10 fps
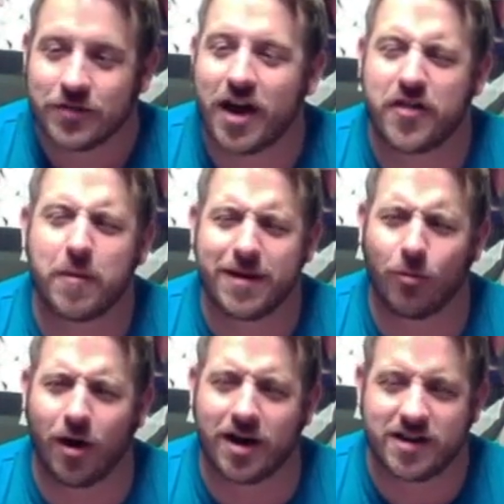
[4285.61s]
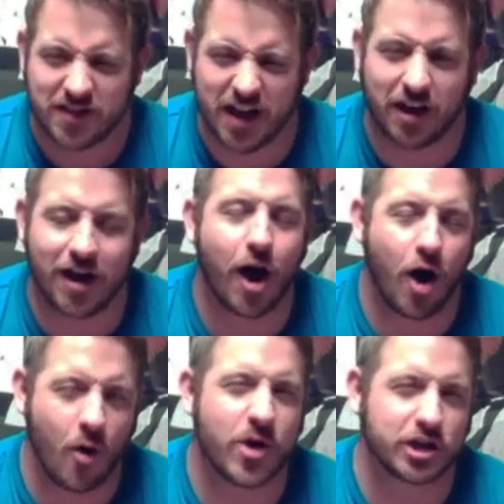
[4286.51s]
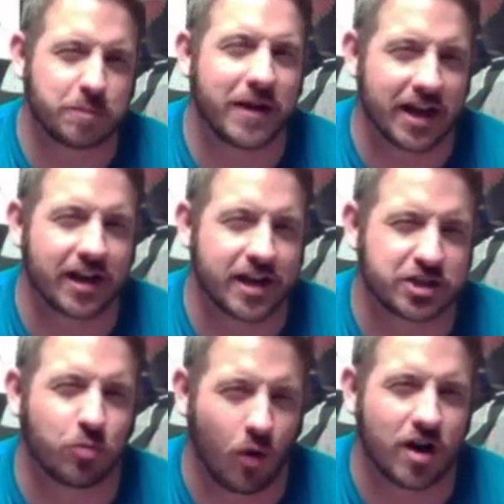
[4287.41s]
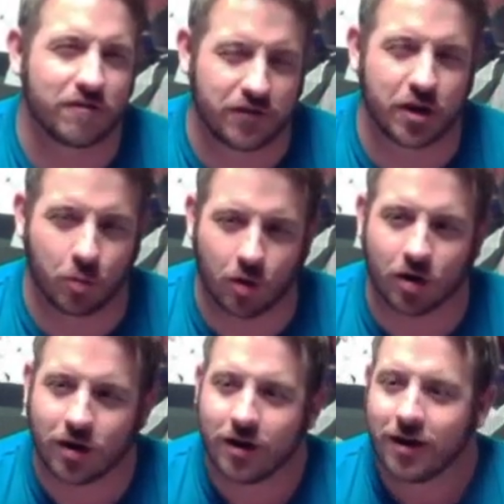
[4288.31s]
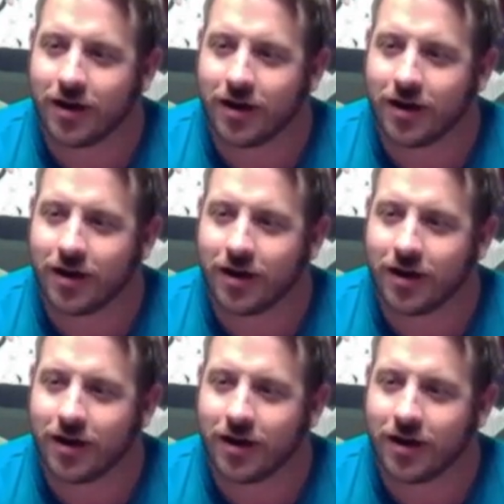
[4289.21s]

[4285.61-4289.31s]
No, there'll be one. There'll always be at least one viewer.